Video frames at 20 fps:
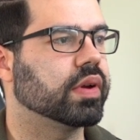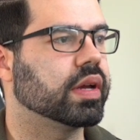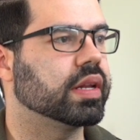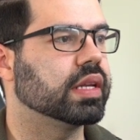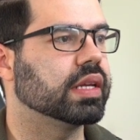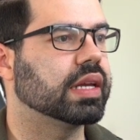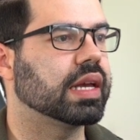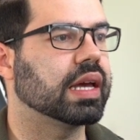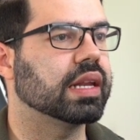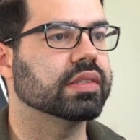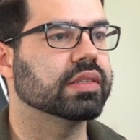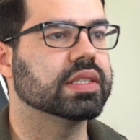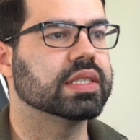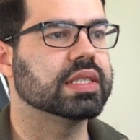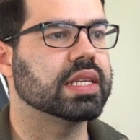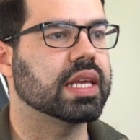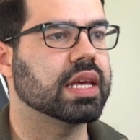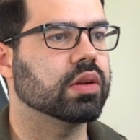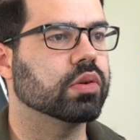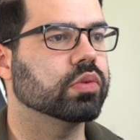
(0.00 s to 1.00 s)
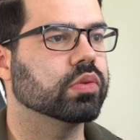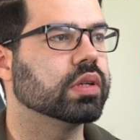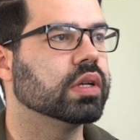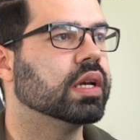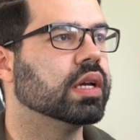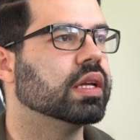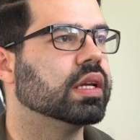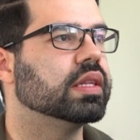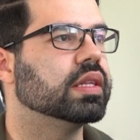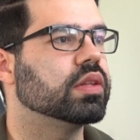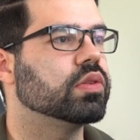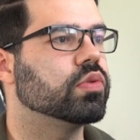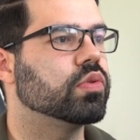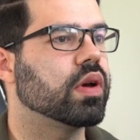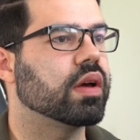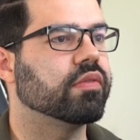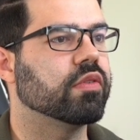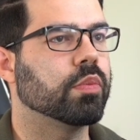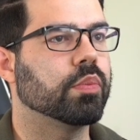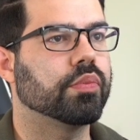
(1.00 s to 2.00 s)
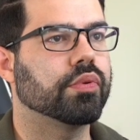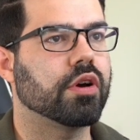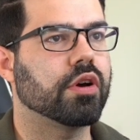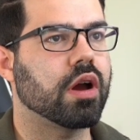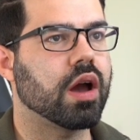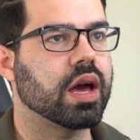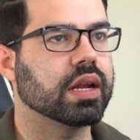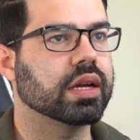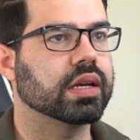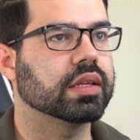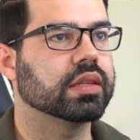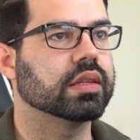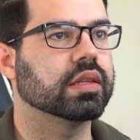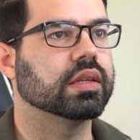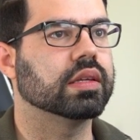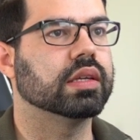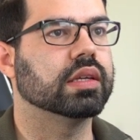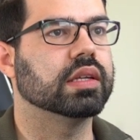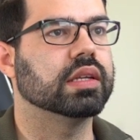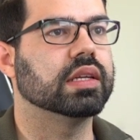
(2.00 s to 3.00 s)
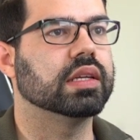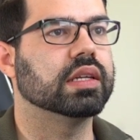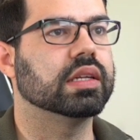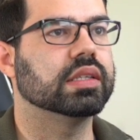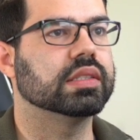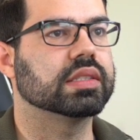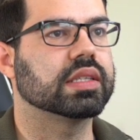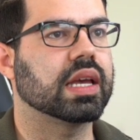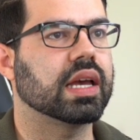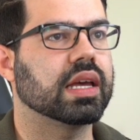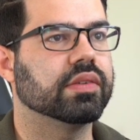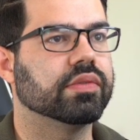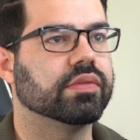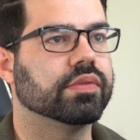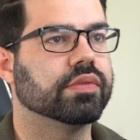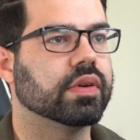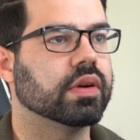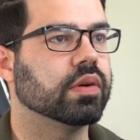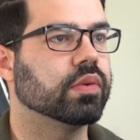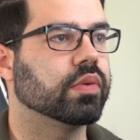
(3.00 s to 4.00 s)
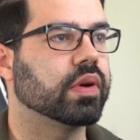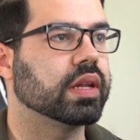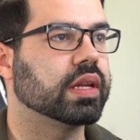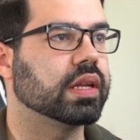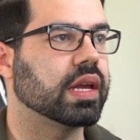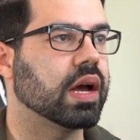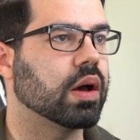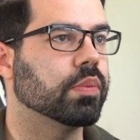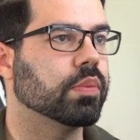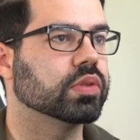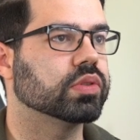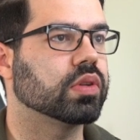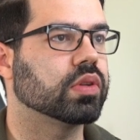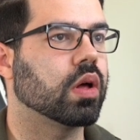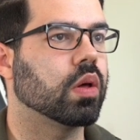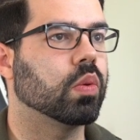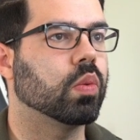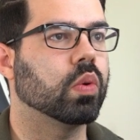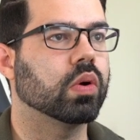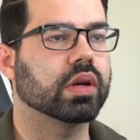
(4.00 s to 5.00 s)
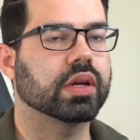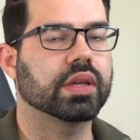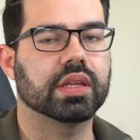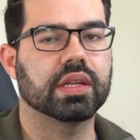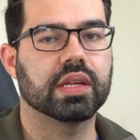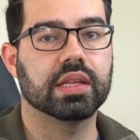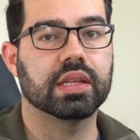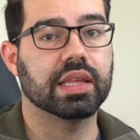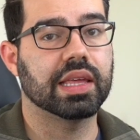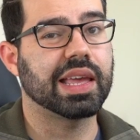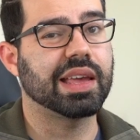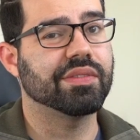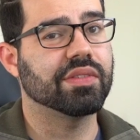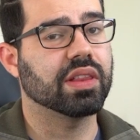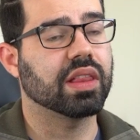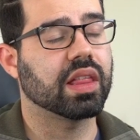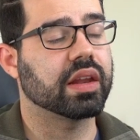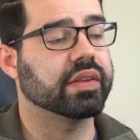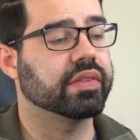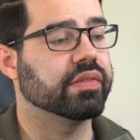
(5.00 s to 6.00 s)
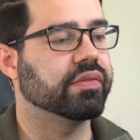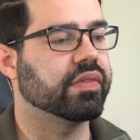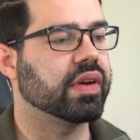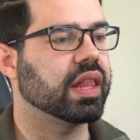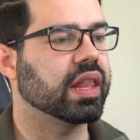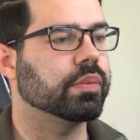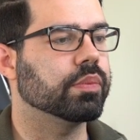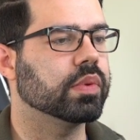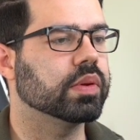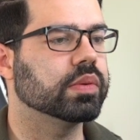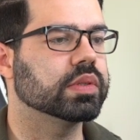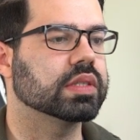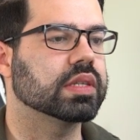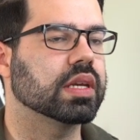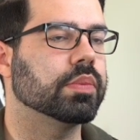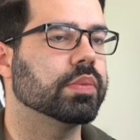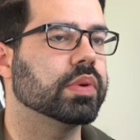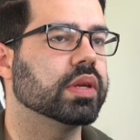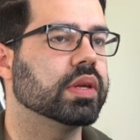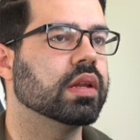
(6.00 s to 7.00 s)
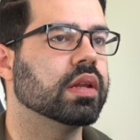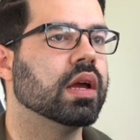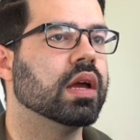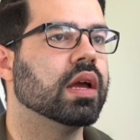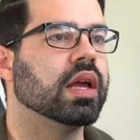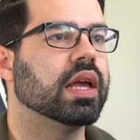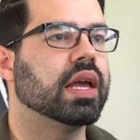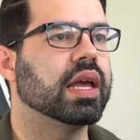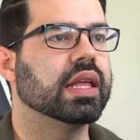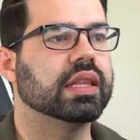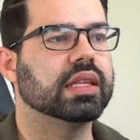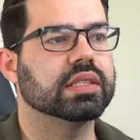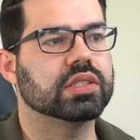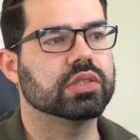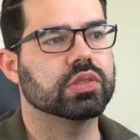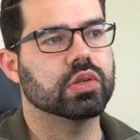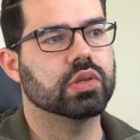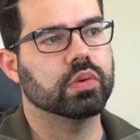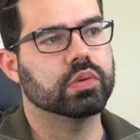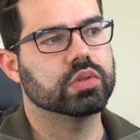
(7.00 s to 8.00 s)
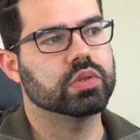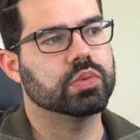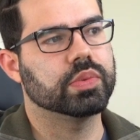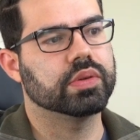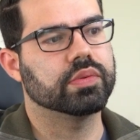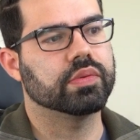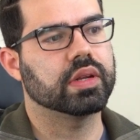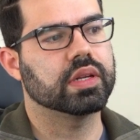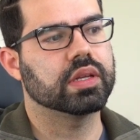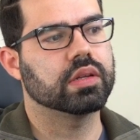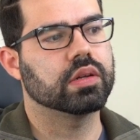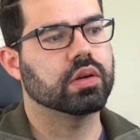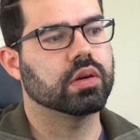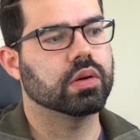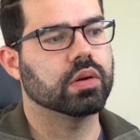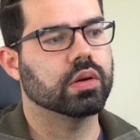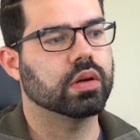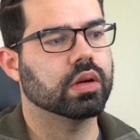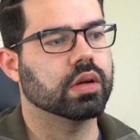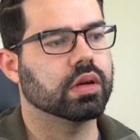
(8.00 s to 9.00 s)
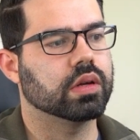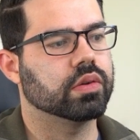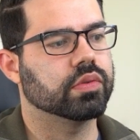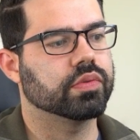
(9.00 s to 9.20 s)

kind of settled. They do have a product. It is kind of already almost all working, and they have a lot of developments coming. And this is going to be running on, of